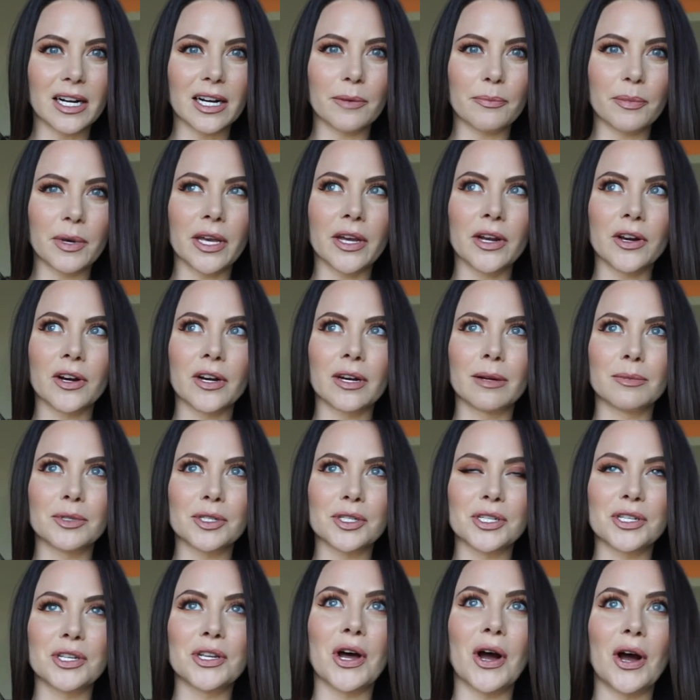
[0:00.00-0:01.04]
up here and I'm
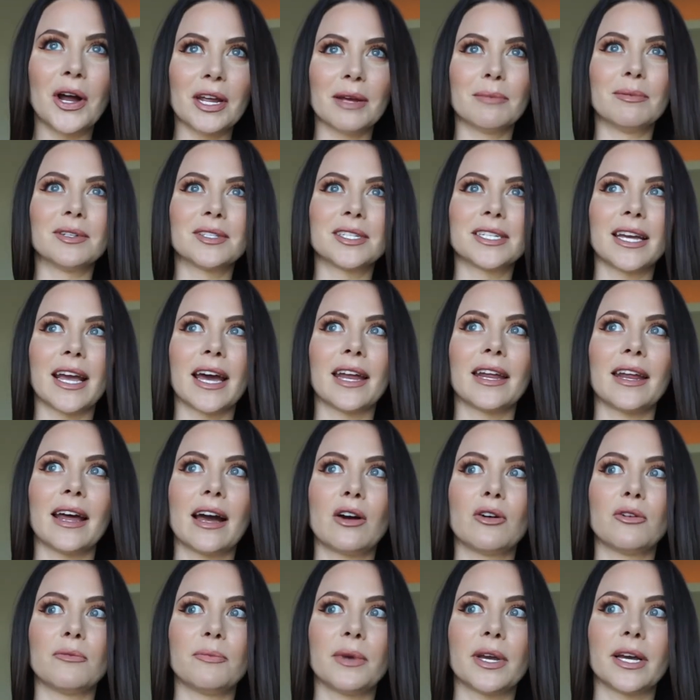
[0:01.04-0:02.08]
just not able to get it
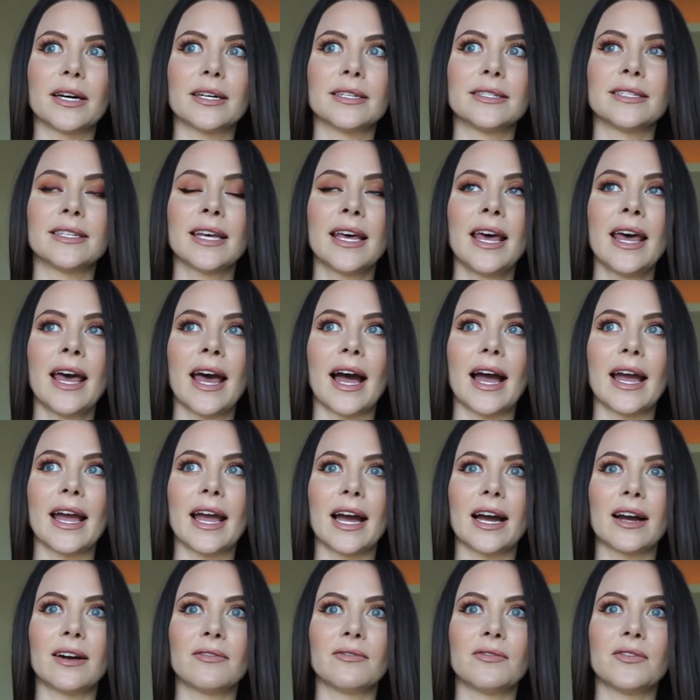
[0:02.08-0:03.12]
out because I
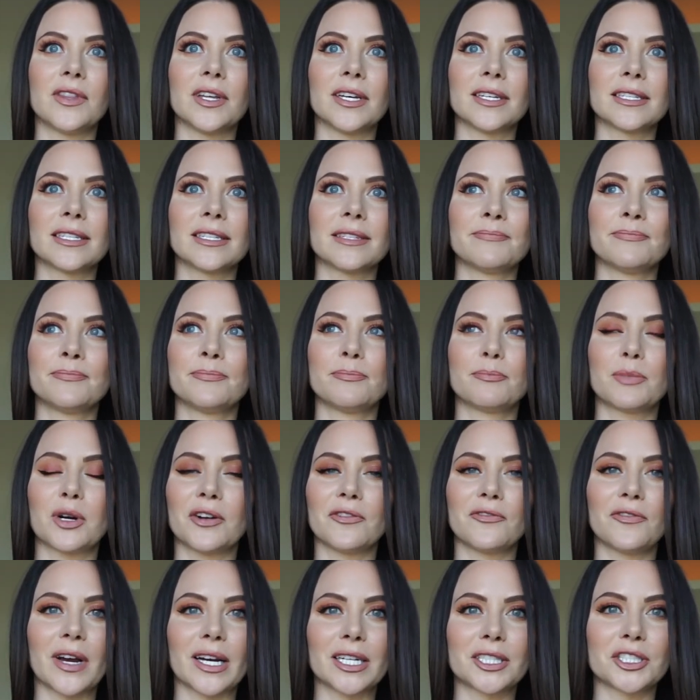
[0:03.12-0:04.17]
have this
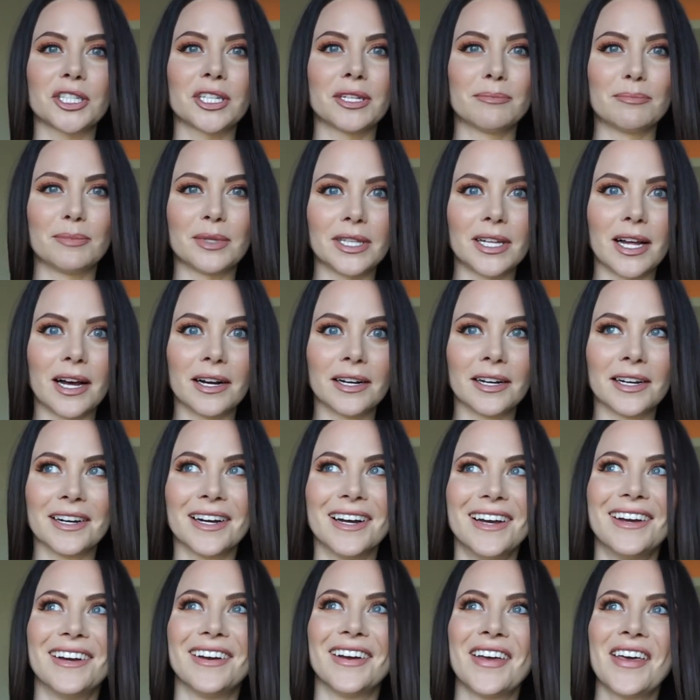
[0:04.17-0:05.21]
perfection plug
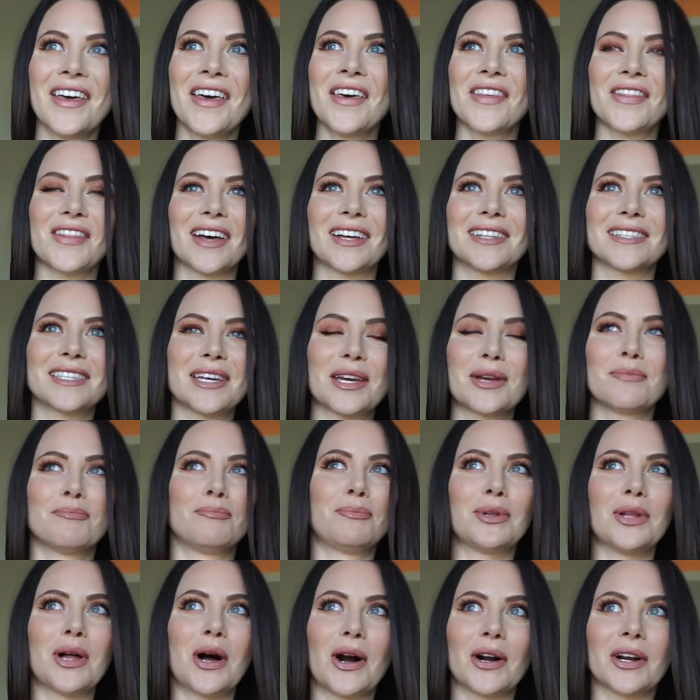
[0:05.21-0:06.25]
that's like
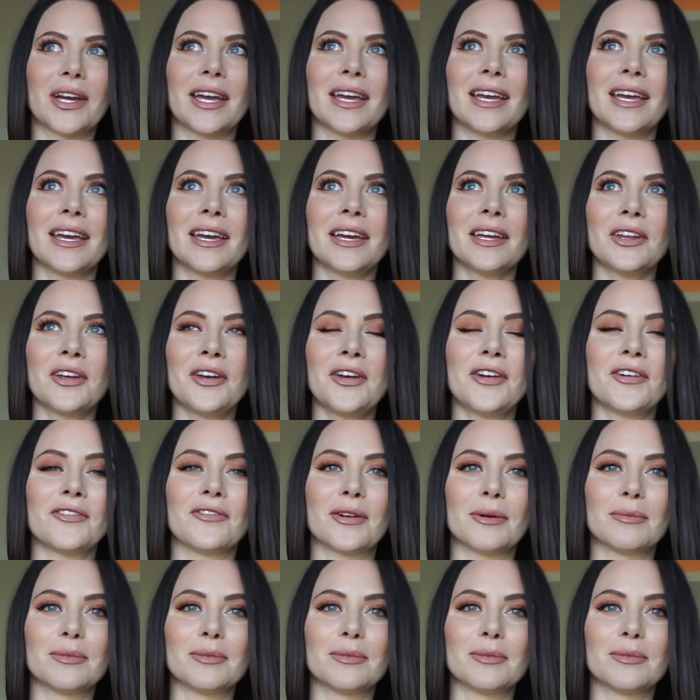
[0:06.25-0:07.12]
blocking it from